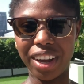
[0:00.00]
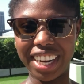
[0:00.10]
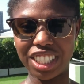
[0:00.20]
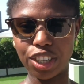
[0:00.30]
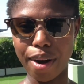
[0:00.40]
on
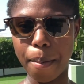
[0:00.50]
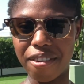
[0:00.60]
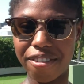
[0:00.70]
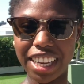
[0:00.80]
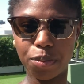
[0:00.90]
Instagram
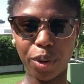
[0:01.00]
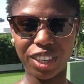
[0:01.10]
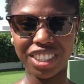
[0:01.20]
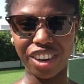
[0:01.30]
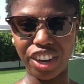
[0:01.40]
and
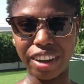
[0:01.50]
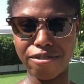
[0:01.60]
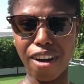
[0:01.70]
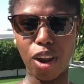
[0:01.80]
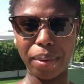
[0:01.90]
Facebook so you can
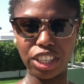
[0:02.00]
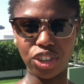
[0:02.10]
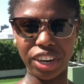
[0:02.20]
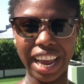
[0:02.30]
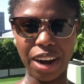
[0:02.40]
follow my
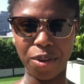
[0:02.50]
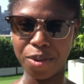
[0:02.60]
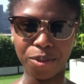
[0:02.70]
journey and